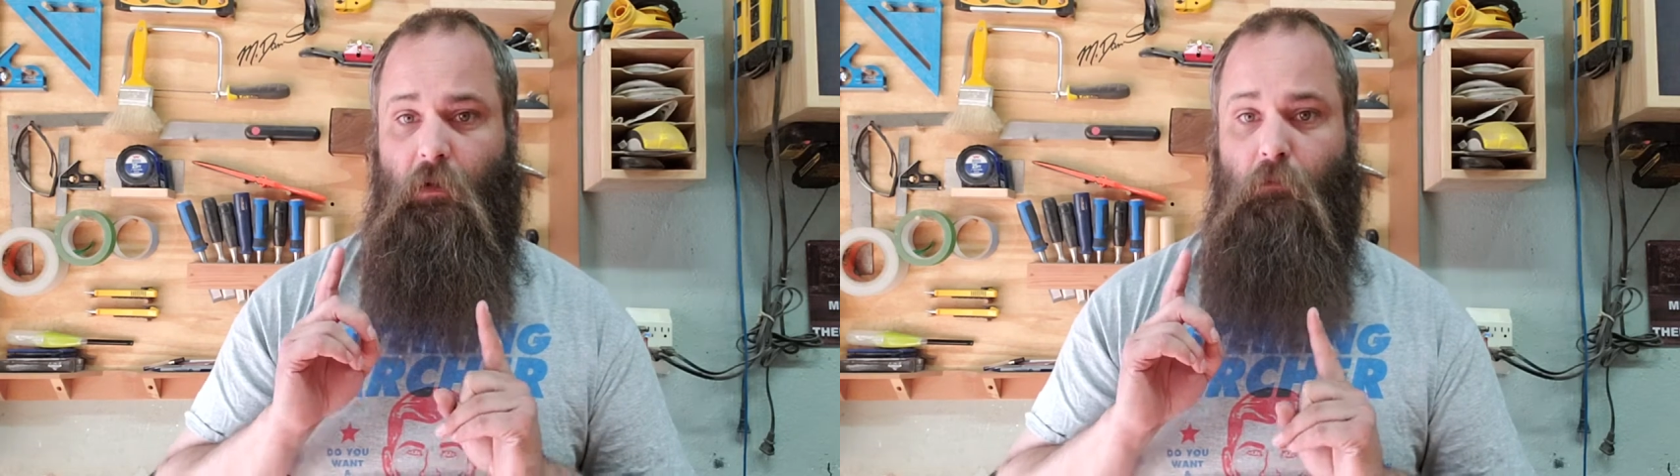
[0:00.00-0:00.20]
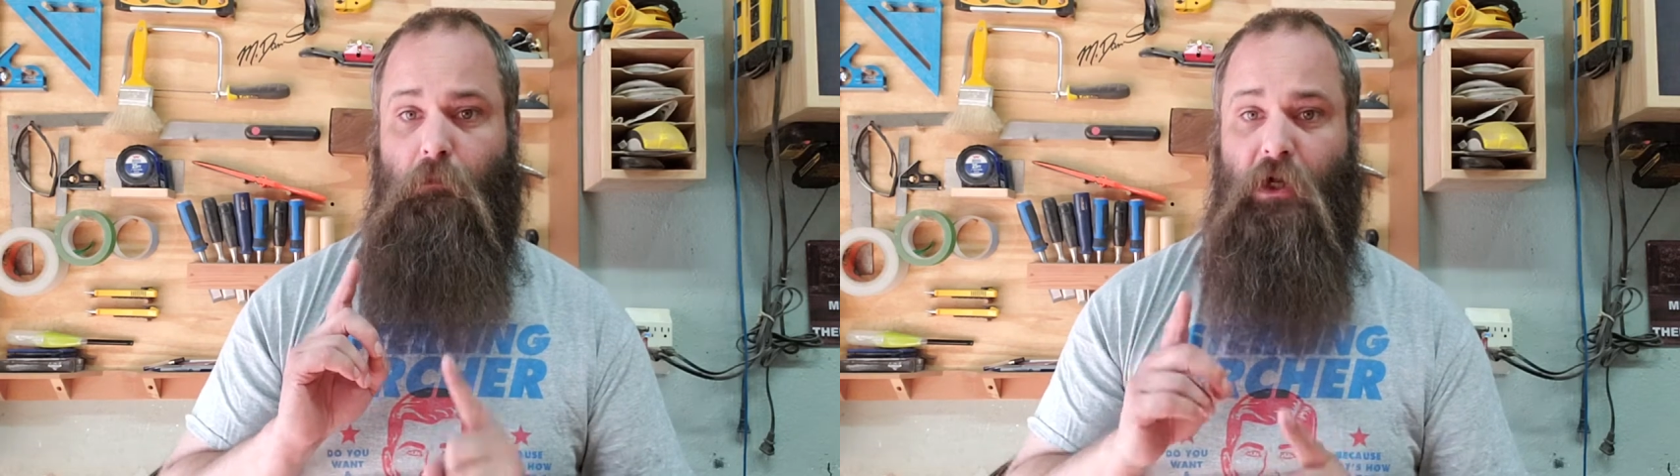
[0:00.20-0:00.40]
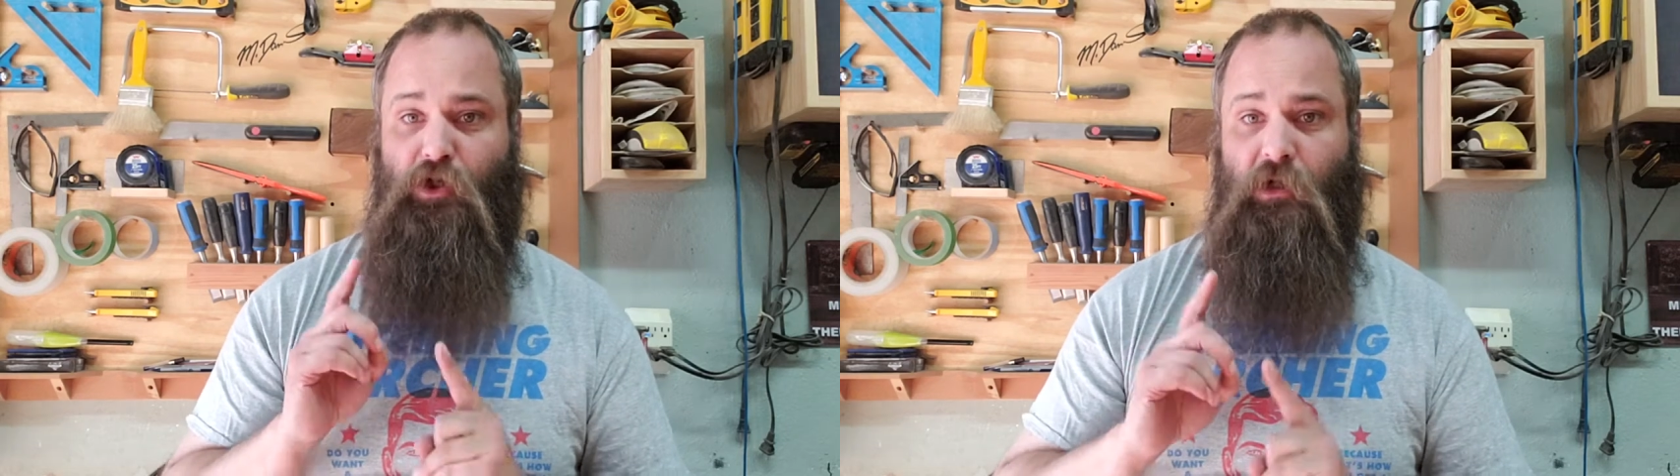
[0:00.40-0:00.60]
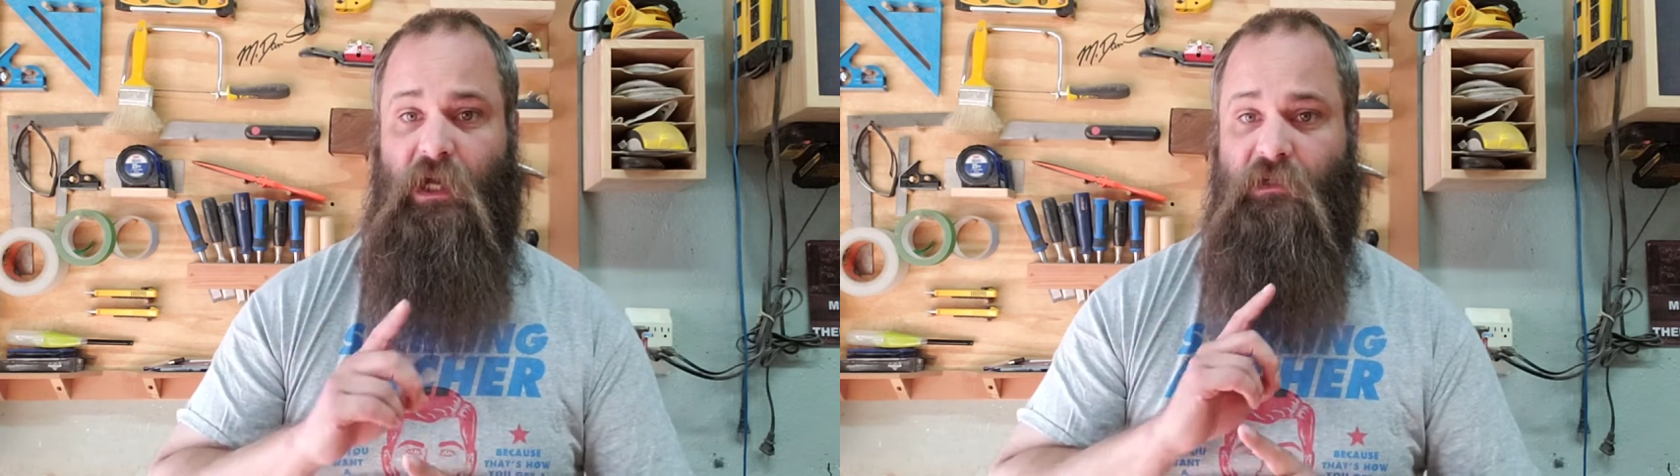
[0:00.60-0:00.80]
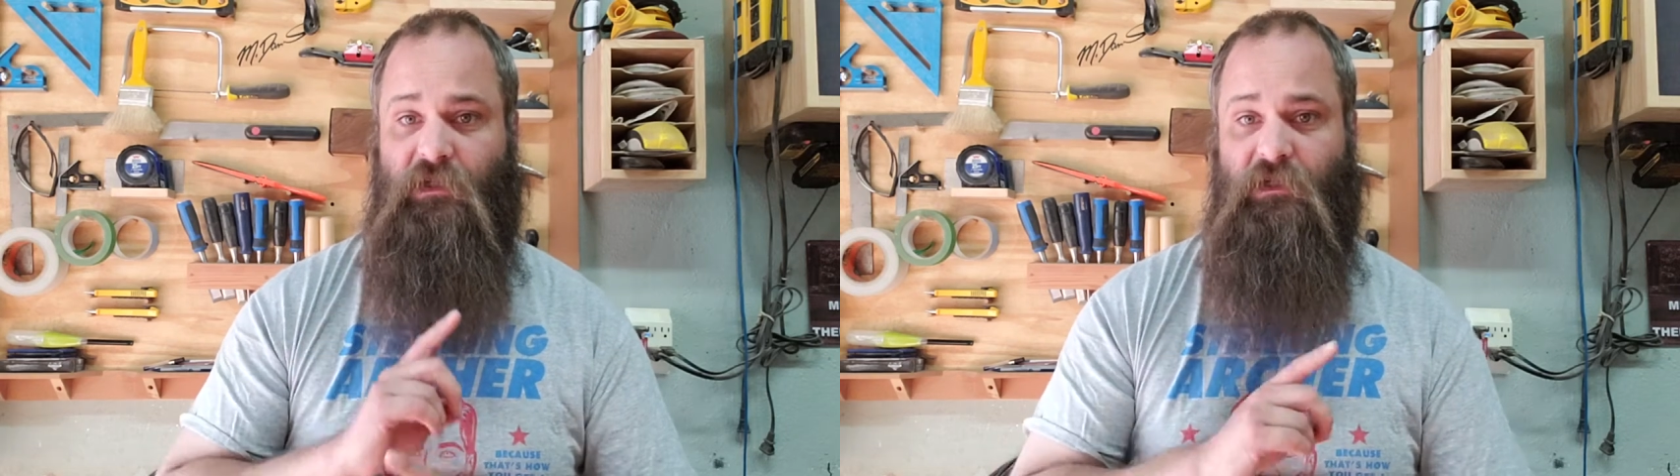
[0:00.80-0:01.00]
much
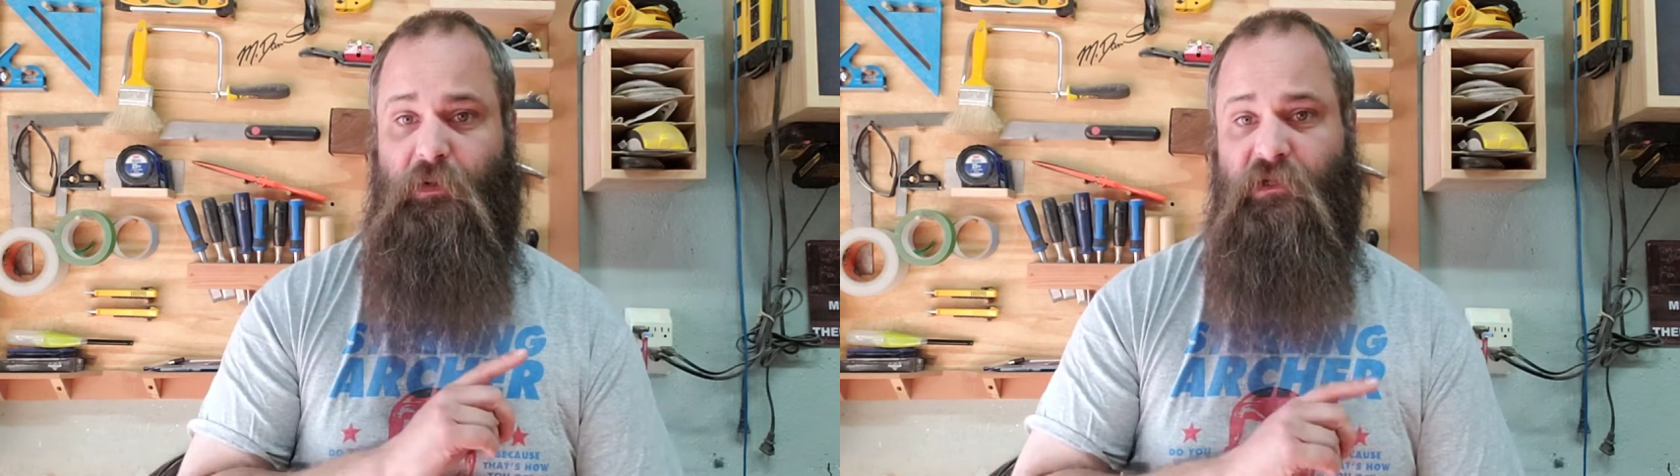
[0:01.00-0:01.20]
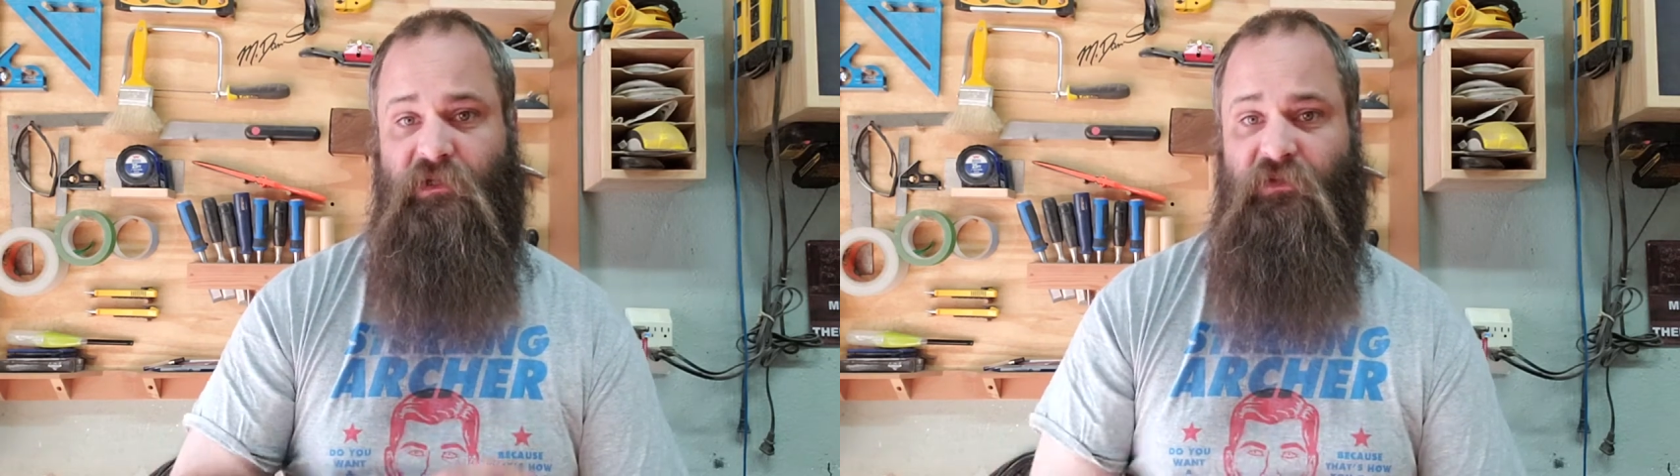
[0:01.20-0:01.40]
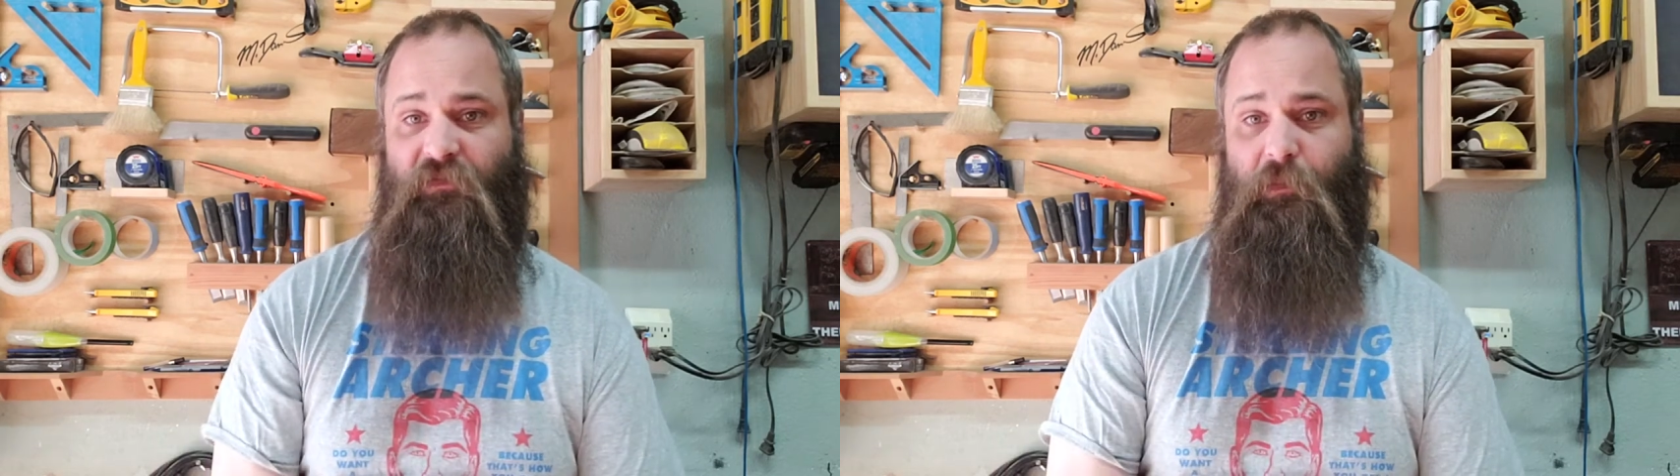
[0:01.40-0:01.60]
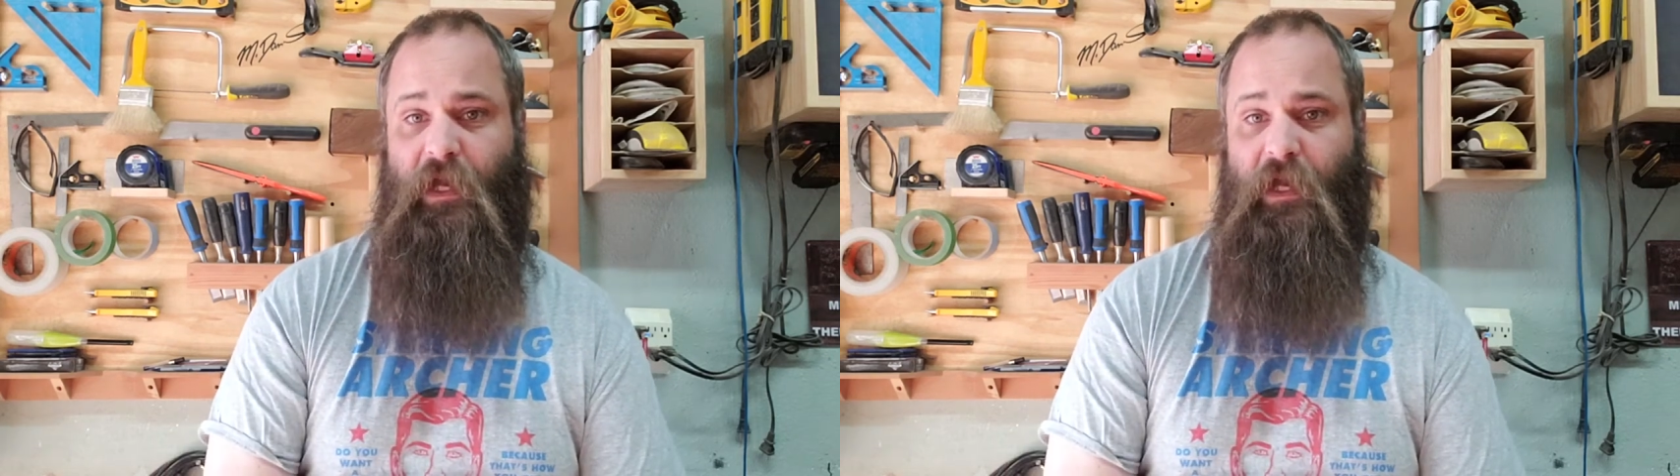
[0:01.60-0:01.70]
less expensive